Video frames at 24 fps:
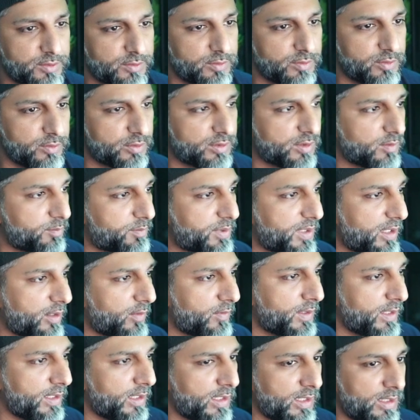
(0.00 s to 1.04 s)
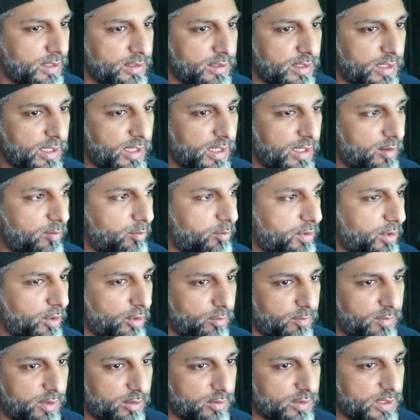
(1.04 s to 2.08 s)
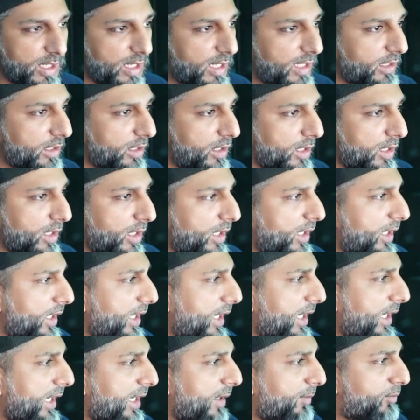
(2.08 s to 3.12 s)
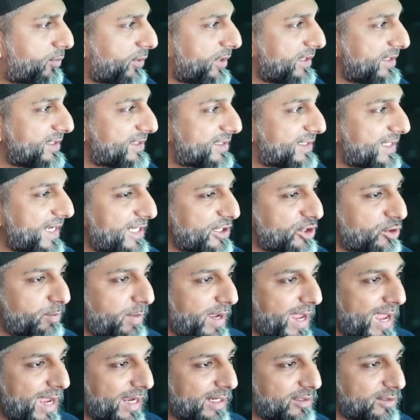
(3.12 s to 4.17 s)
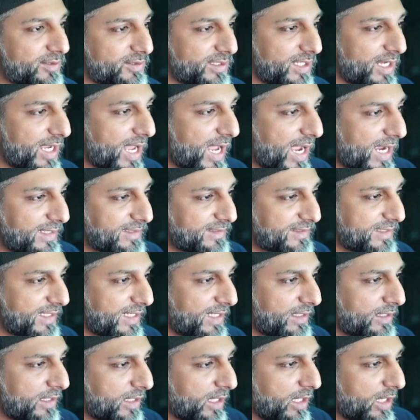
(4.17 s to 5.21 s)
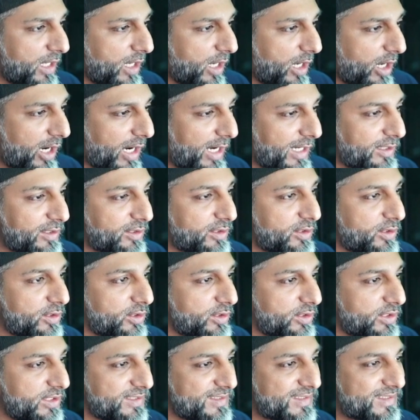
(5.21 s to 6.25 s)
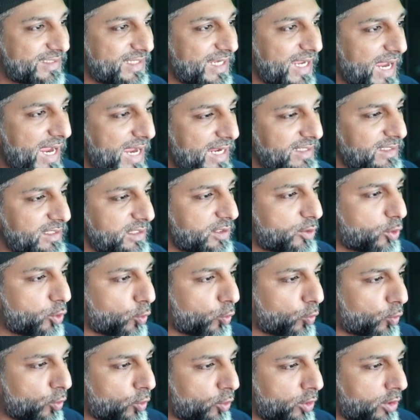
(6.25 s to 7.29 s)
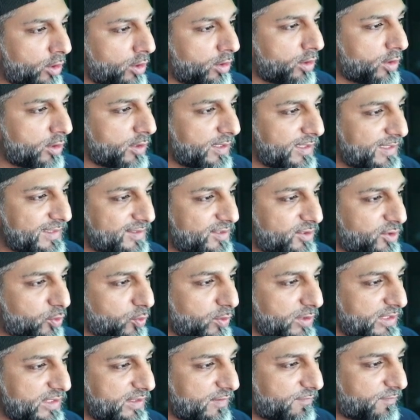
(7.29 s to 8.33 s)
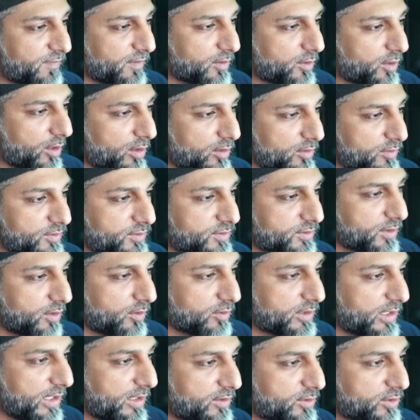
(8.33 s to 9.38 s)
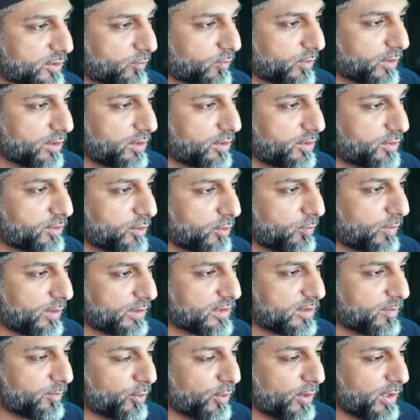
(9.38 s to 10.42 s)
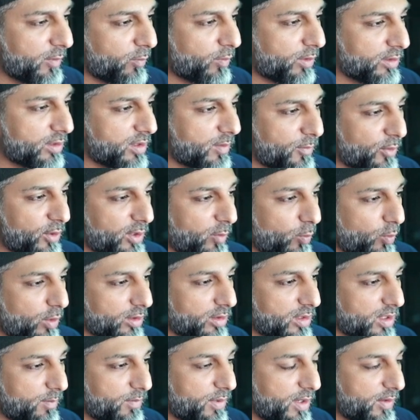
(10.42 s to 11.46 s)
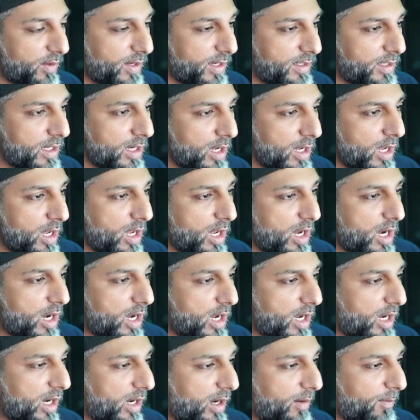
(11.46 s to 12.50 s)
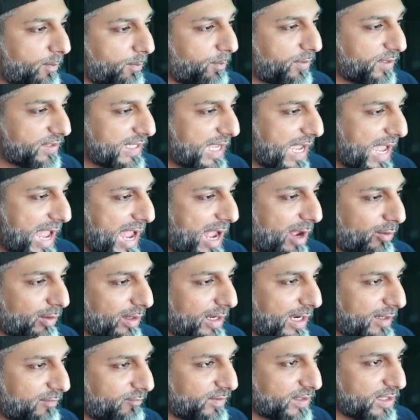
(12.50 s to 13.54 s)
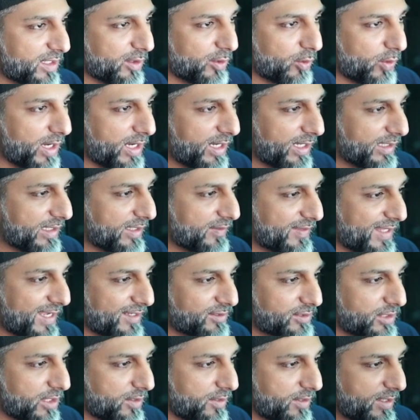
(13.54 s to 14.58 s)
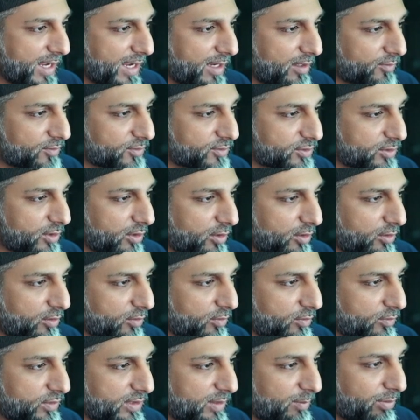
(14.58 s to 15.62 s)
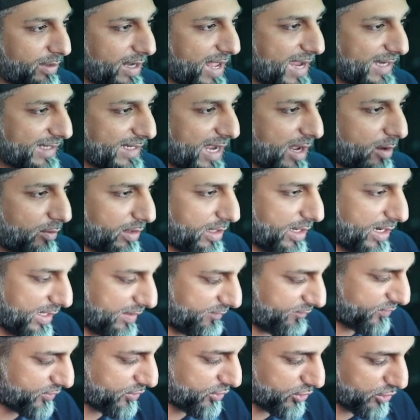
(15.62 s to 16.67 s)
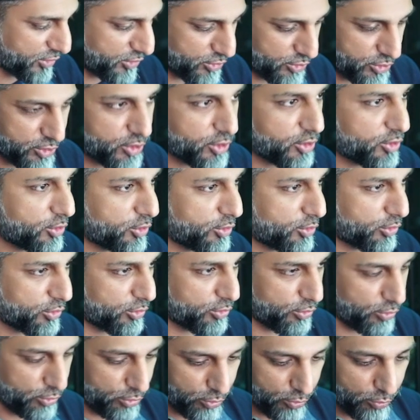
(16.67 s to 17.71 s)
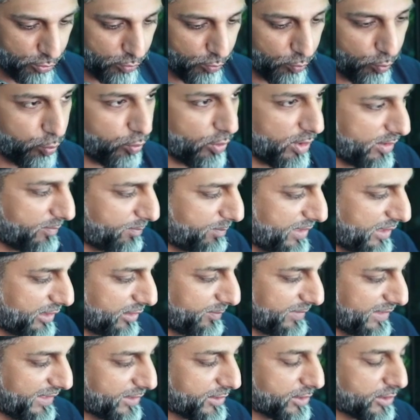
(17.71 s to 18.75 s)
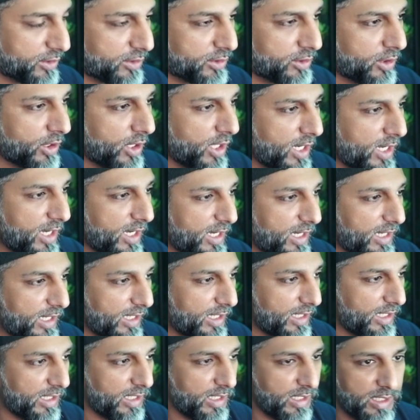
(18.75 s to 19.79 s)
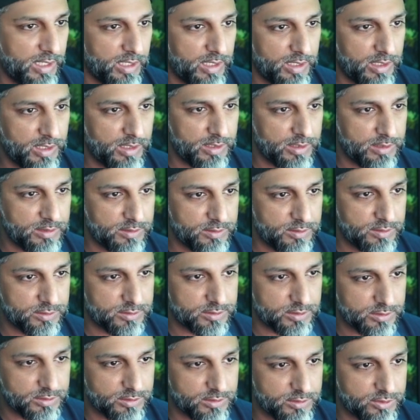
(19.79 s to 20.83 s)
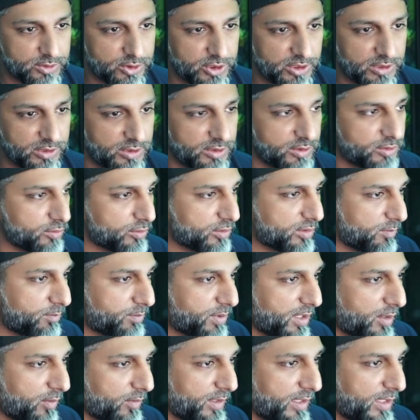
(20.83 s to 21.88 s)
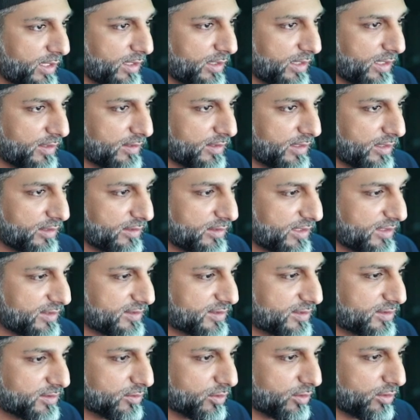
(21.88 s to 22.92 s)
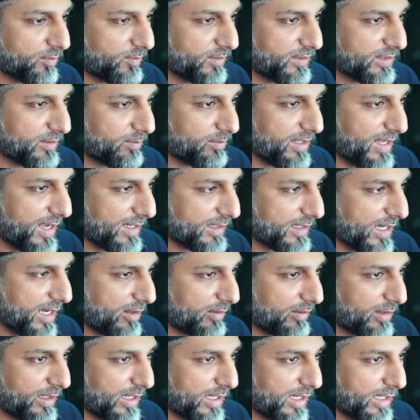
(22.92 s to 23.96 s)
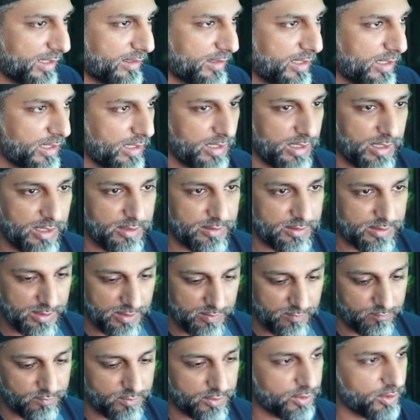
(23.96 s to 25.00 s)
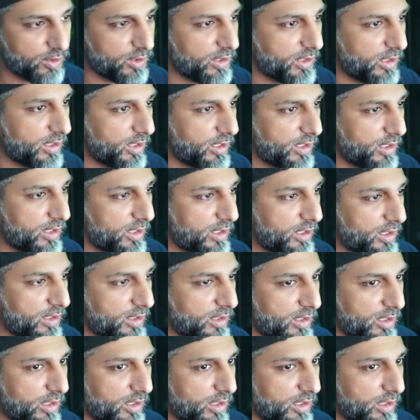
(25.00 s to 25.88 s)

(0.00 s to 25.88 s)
new component and boom okay and bring the sketch back because it hides it all right this candy corn is three different colors okay so we're going to do one component one component one component um, but the outline we can go ahead and get that done now so the black outline we're going to do one millimeter and change it to component and then this is going to be the black outline and then we're going to hit